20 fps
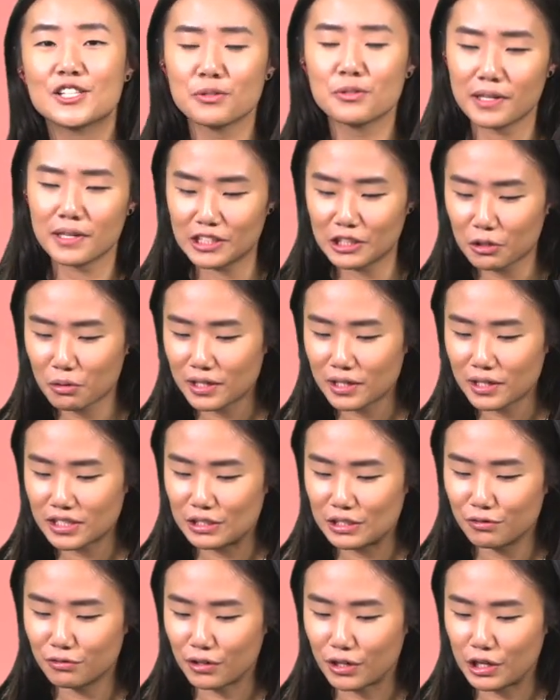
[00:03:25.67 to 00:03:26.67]
my third question
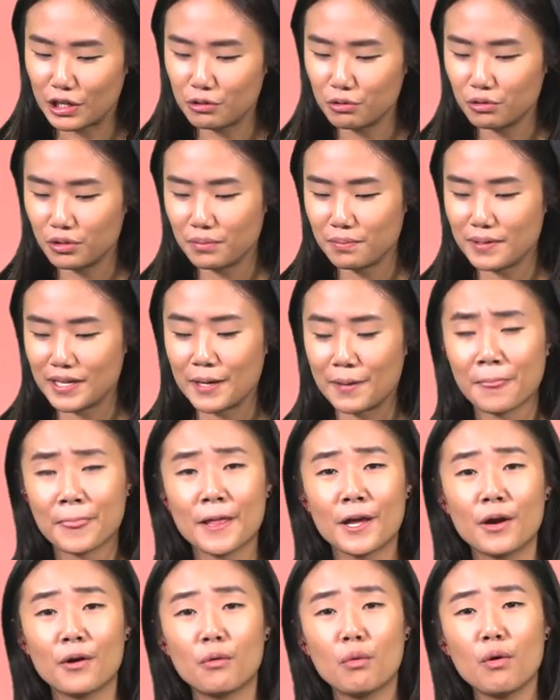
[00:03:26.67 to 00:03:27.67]
for you would be,
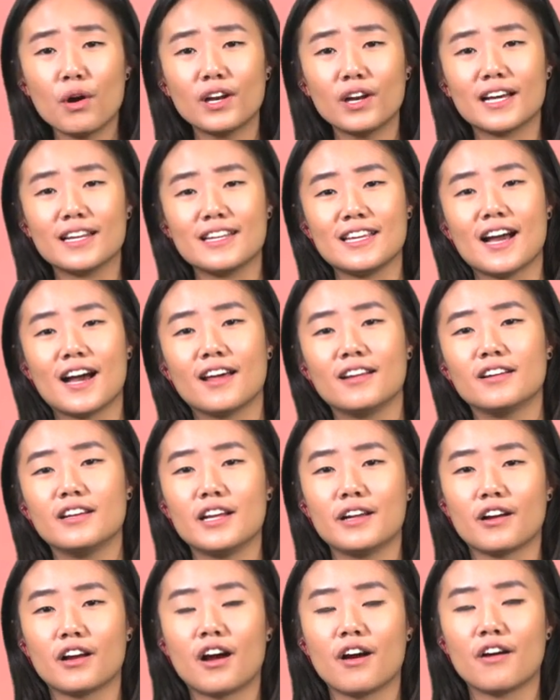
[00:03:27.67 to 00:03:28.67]
what are the other
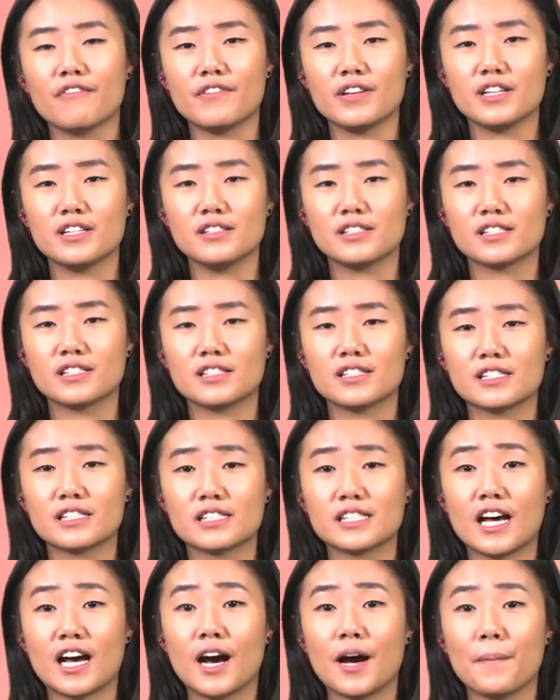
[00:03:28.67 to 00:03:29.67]
inconveniences
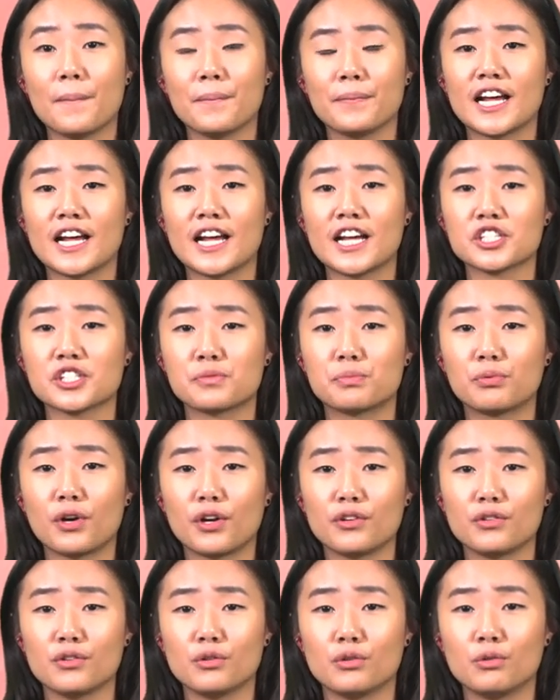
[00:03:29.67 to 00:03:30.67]
that has brought
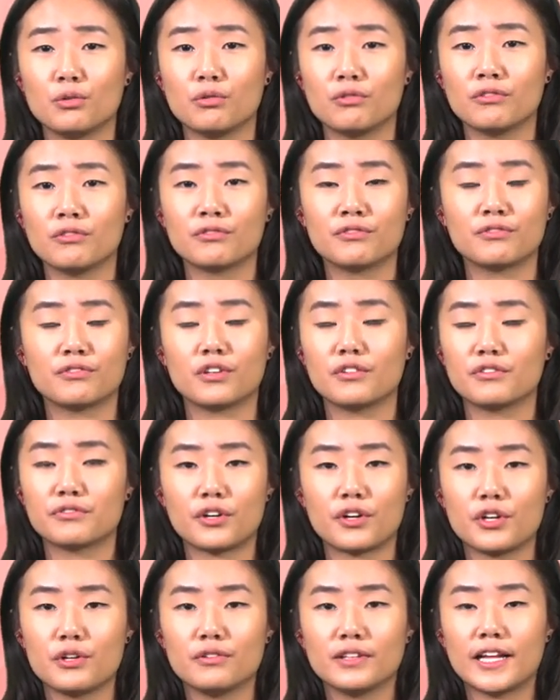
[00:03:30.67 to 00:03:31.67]
you for
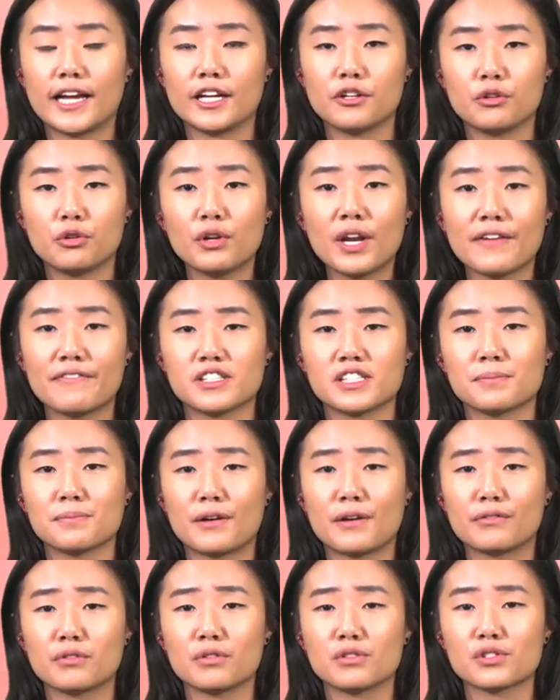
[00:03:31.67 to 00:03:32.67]
you, like you don't have a
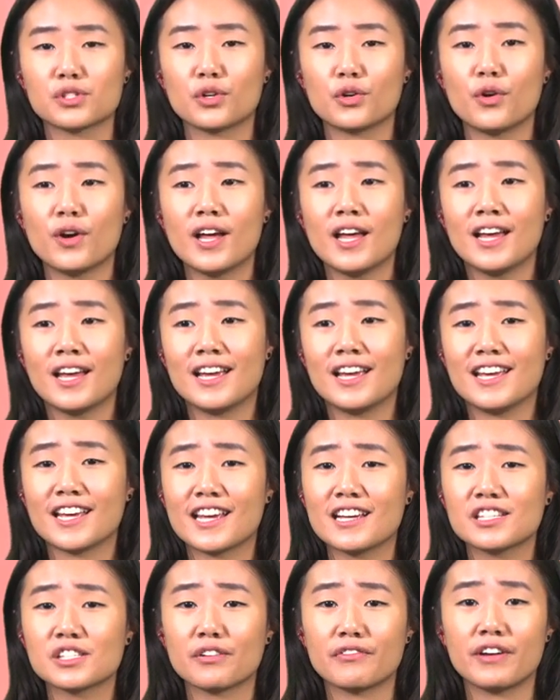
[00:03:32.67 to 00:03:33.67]
smartphone, so in case
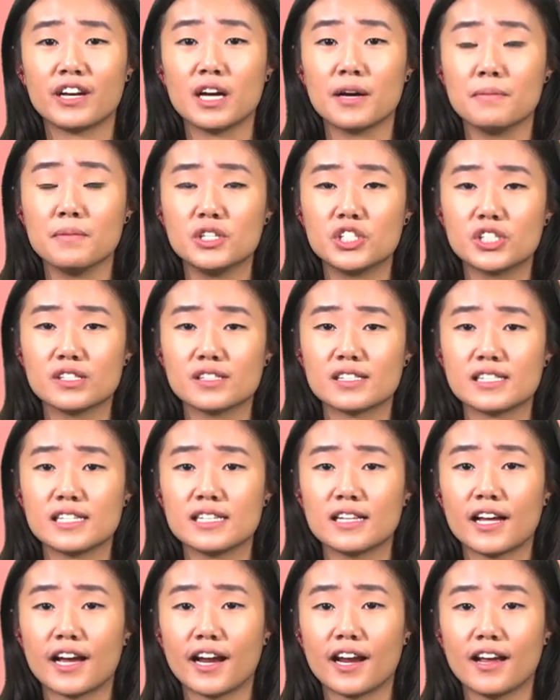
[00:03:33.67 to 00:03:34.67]
of an emergency,
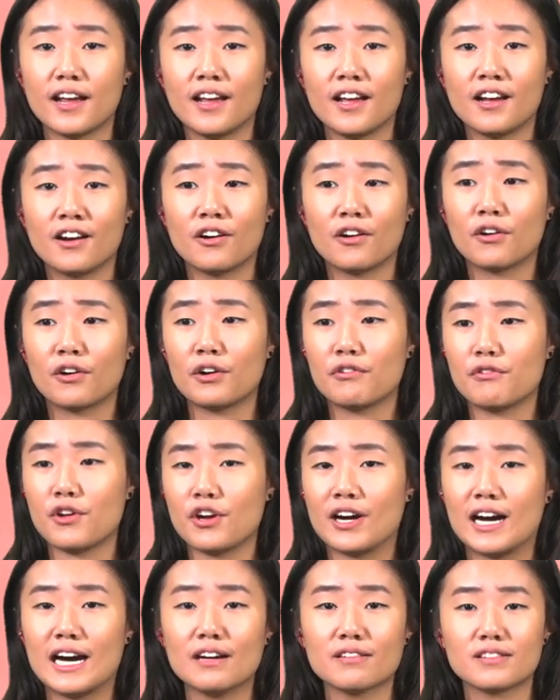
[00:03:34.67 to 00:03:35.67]
like or you're
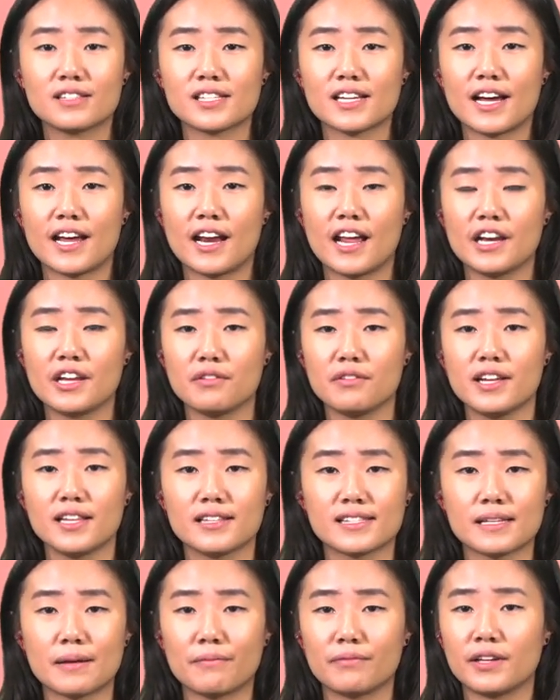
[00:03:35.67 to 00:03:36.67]
outside and you need
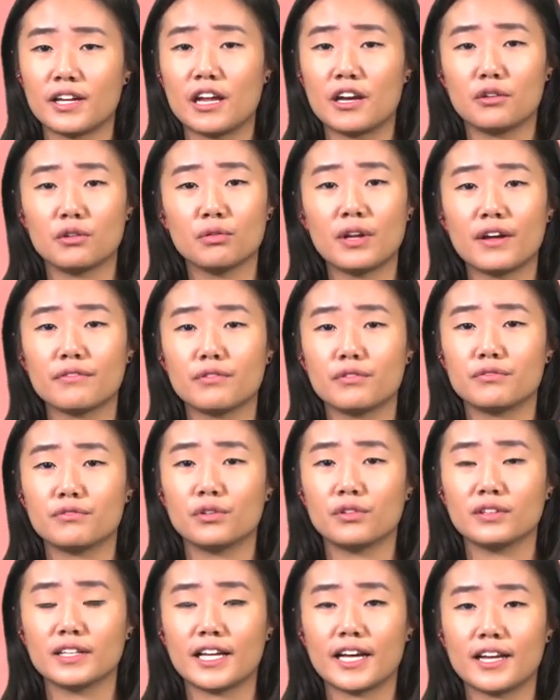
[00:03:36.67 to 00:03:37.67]
something and you don't have a phone,
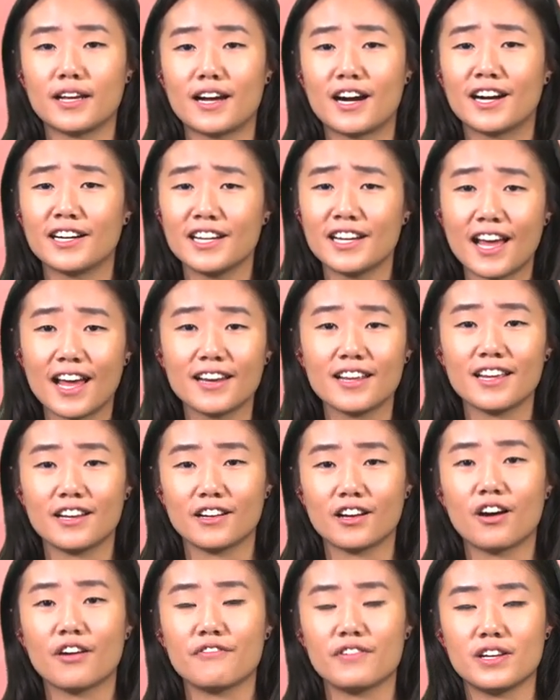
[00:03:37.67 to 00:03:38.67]
like are there any
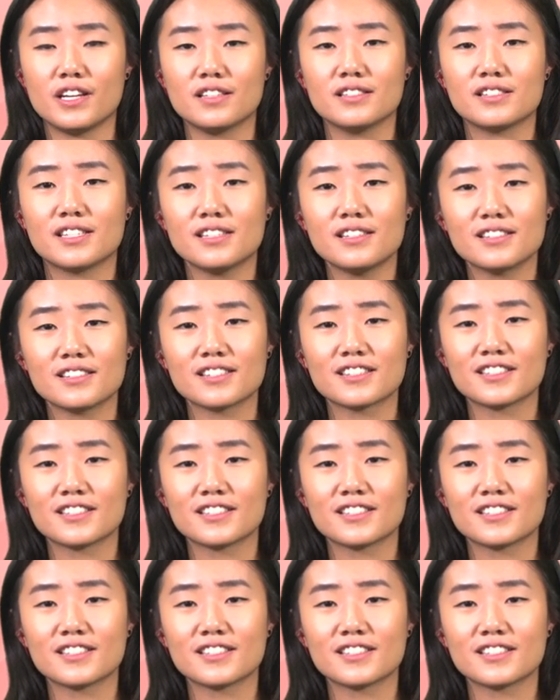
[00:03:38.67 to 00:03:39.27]
inconveniences?